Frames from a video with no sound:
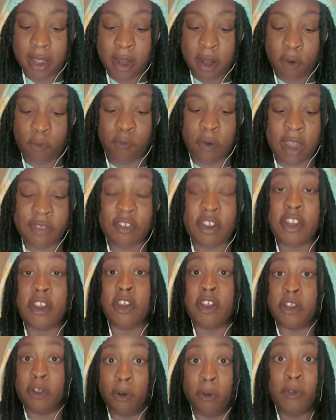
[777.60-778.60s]
whether
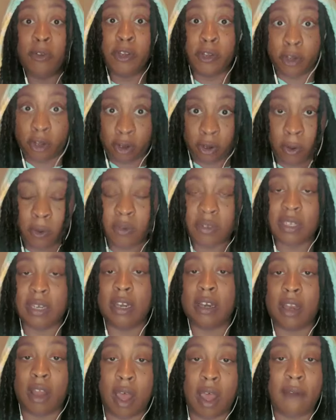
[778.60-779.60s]
you're losing the
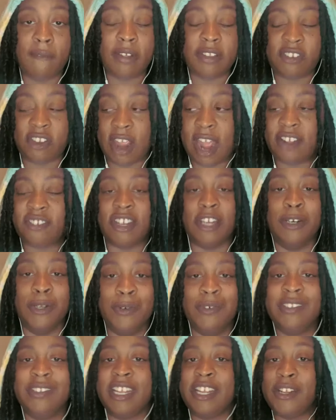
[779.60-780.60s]
law of attraction,
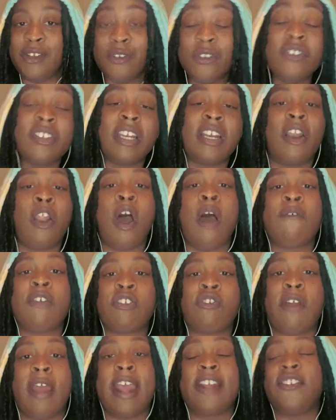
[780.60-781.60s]
using the law of
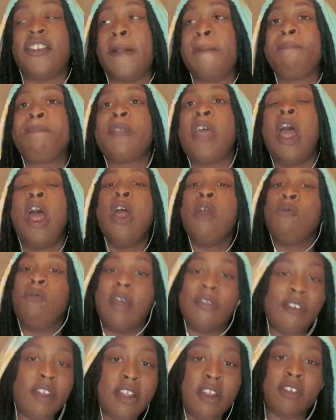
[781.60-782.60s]
attraction,
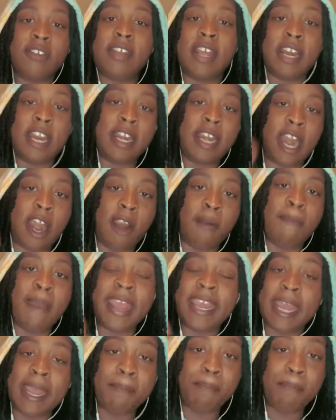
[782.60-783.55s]
whether you're sitting there making